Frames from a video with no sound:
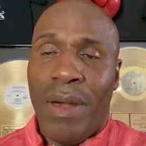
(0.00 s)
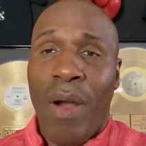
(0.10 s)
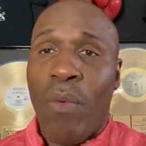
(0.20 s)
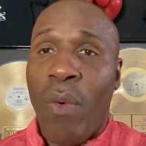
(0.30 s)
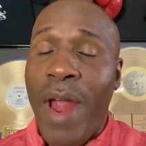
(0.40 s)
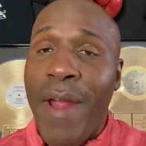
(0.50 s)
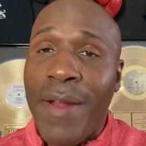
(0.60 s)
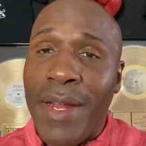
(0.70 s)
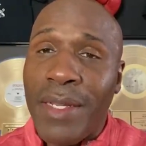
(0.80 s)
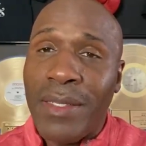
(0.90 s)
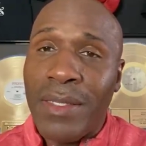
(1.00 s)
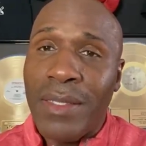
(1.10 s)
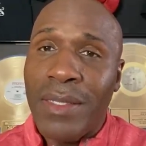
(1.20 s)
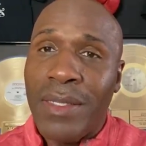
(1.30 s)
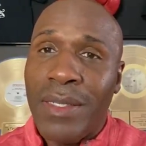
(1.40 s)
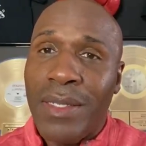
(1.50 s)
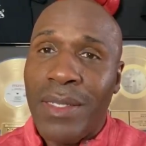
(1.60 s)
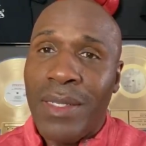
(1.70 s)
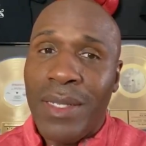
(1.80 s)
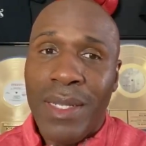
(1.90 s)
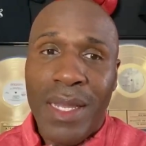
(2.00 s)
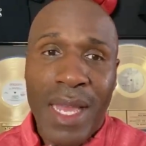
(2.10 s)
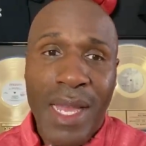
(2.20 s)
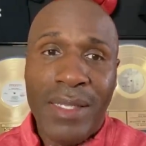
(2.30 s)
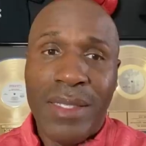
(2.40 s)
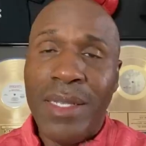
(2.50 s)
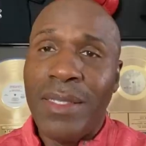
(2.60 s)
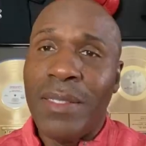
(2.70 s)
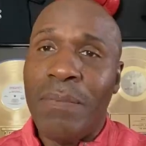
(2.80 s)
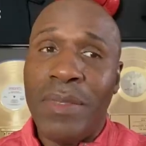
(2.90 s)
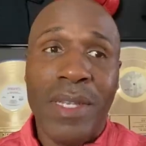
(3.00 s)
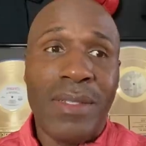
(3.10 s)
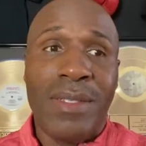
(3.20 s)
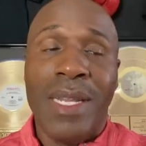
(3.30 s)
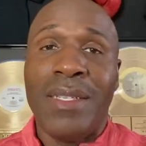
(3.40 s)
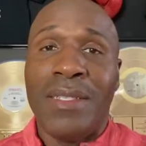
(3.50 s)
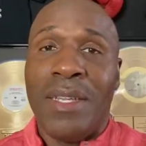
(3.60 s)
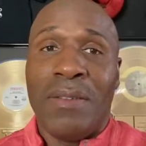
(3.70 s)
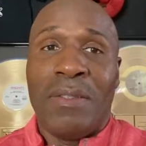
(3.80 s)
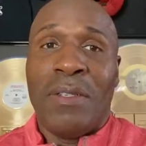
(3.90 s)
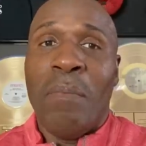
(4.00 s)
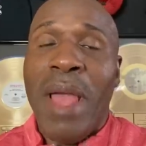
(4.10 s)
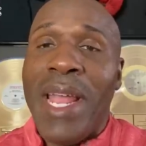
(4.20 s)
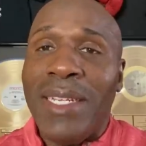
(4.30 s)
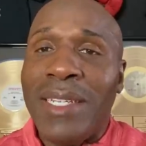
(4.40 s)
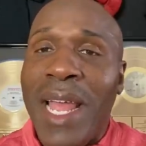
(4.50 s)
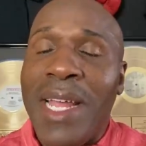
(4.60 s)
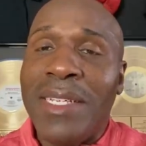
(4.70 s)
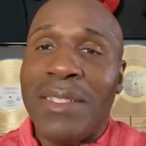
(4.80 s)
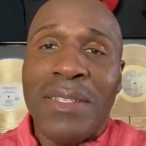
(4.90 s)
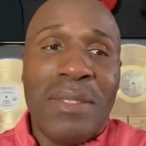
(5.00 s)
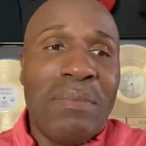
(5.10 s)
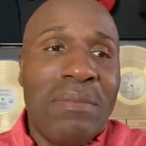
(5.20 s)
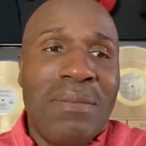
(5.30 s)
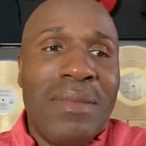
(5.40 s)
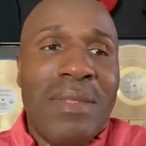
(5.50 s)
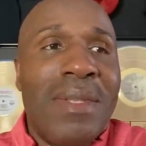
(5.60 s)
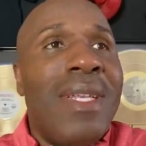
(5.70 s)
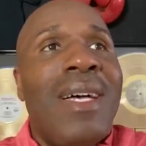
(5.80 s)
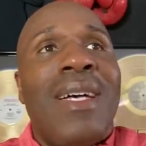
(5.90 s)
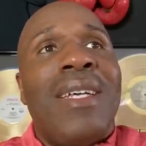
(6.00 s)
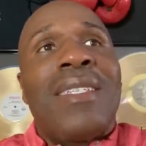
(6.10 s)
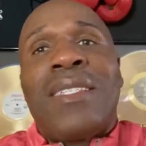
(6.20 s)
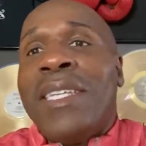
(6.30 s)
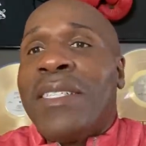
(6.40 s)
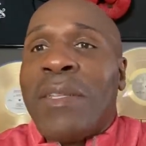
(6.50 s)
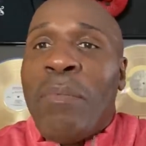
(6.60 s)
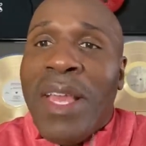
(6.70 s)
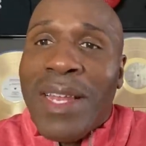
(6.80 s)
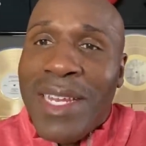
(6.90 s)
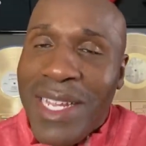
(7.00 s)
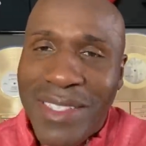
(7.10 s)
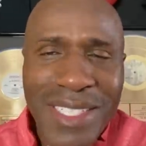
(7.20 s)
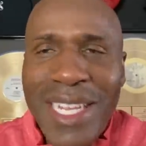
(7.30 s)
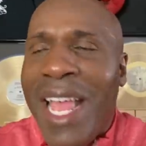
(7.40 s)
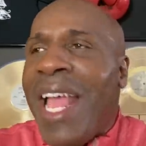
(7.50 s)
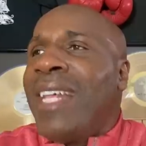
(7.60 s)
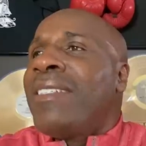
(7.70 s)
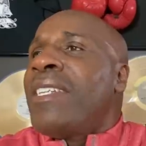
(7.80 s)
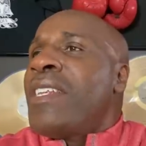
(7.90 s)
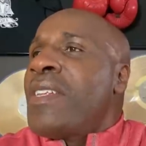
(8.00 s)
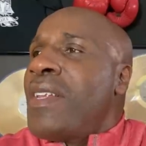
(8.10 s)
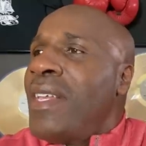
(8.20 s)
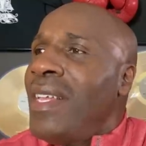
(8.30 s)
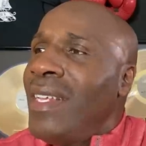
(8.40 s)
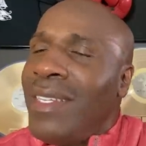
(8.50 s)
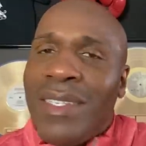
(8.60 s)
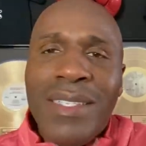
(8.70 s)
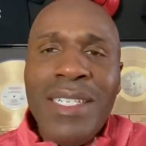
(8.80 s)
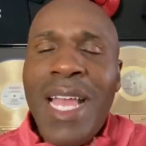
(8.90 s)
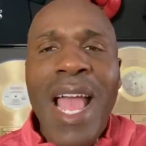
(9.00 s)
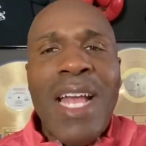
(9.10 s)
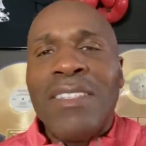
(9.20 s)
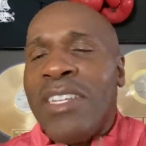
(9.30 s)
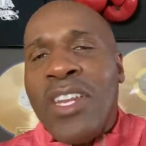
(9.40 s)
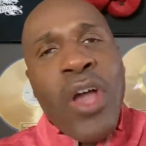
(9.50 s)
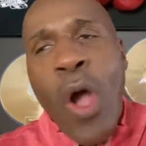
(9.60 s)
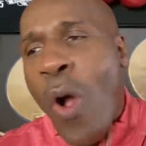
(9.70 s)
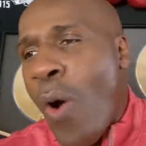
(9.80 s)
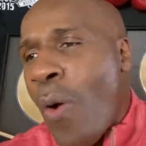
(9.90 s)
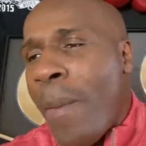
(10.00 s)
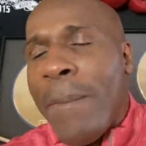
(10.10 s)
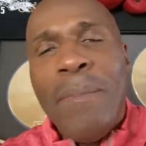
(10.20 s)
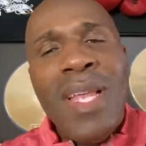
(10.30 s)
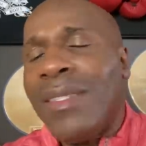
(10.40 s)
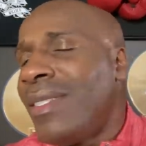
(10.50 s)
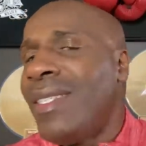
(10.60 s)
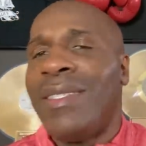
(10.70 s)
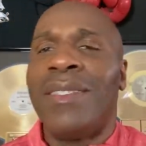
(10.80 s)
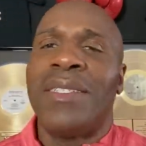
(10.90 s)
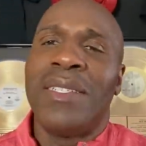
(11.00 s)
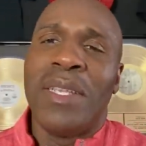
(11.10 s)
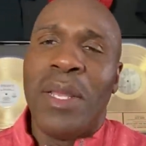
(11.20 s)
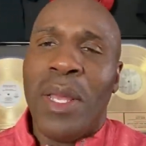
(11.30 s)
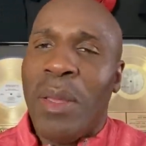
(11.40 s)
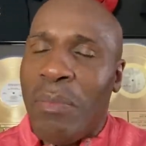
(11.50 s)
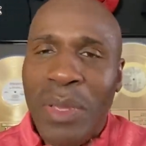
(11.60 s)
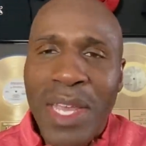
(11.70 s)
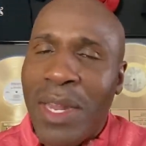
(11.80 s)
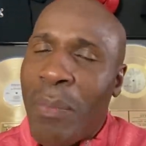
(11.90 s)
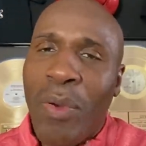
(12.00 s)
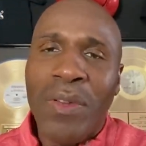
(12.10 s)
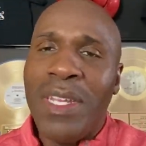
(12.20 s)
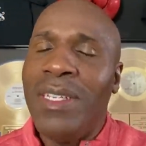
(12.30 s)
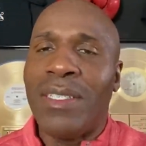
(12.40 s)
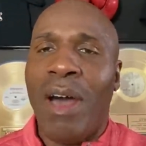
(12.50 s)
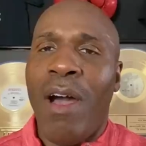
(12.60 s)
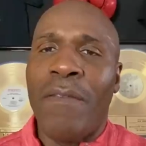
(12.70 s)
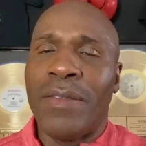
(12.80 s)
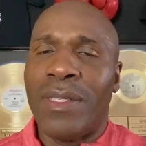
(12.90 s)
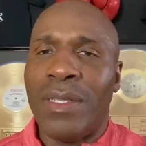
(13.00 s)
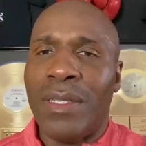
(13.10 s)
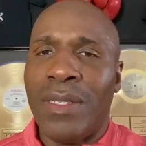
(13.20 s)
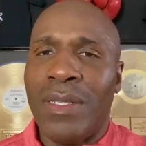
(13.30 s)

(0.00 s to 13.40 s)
awareness and sense of just just to maintain sensibility she has she has no business being a police officer